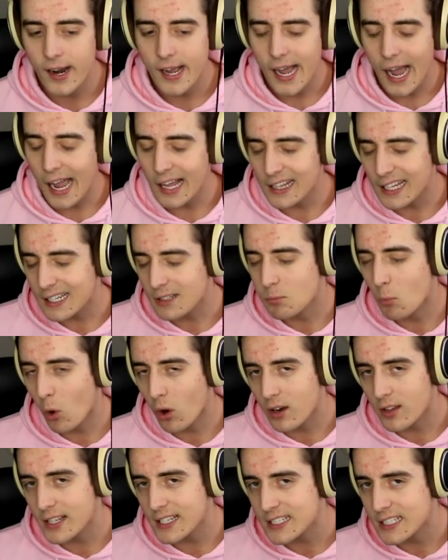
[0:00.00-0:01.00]
I like more of
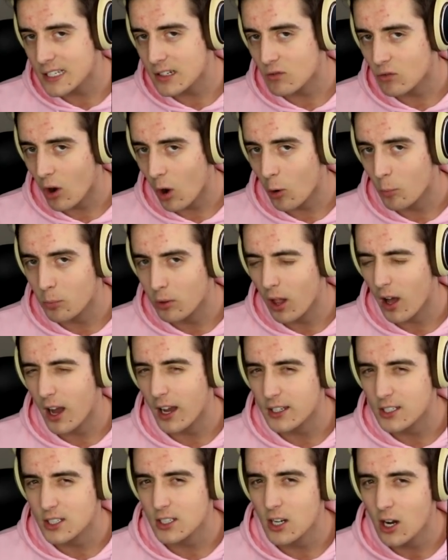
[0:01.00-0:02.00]
this in
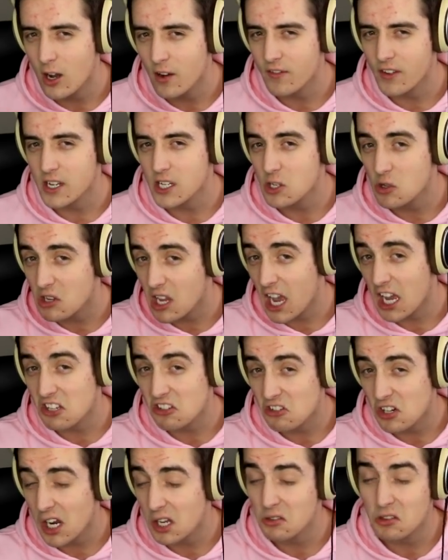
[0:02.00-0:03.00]
Roblox. You know, if any of you guys are
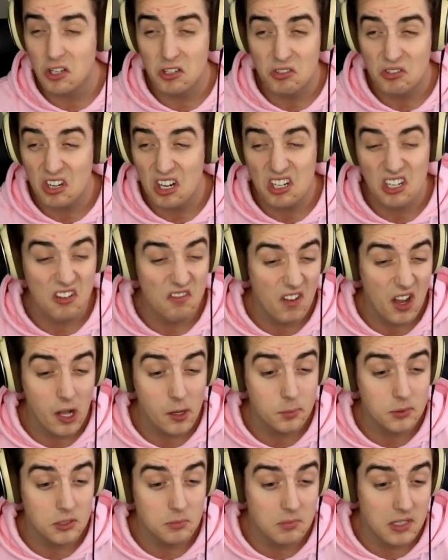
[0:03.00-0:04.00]
out there trying to develop
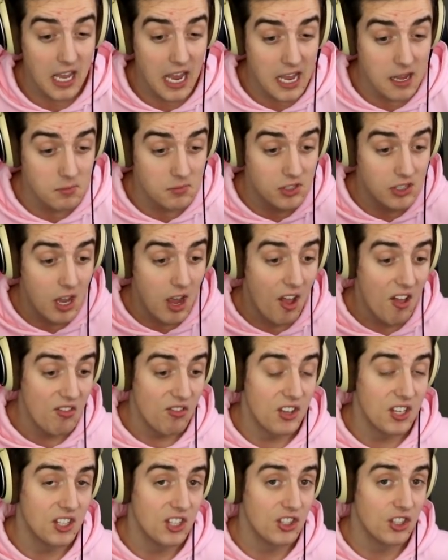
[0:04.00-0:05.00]
some games,
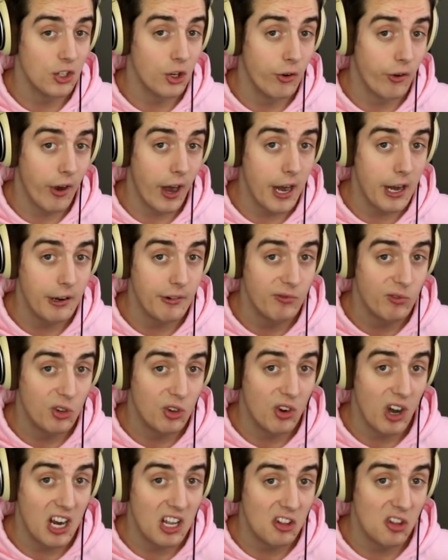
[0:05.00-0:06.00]
this is a great
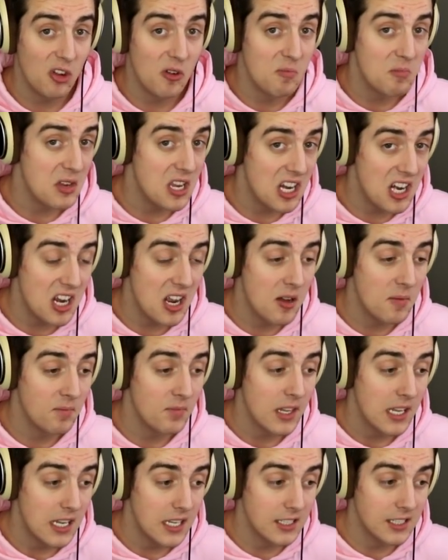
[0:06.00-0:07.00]
little medium.
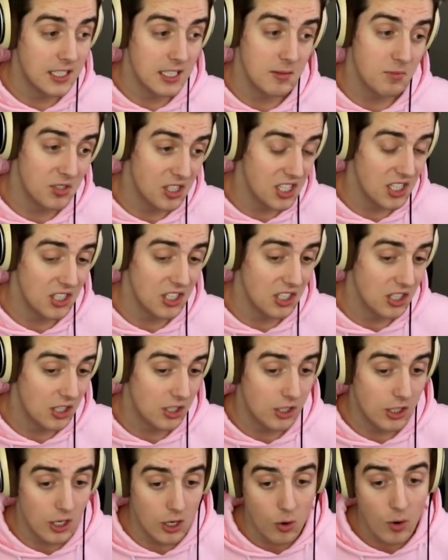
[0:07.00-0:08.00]
It seems easy to
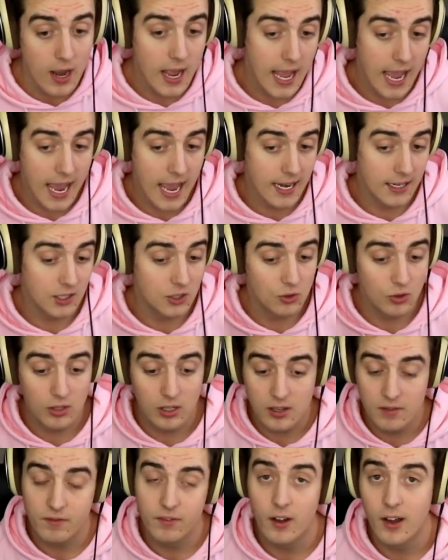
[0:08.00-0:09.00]
do, and it's really
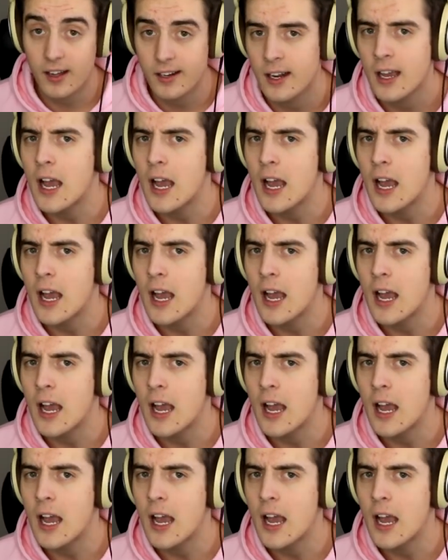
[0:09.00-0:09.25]
fun.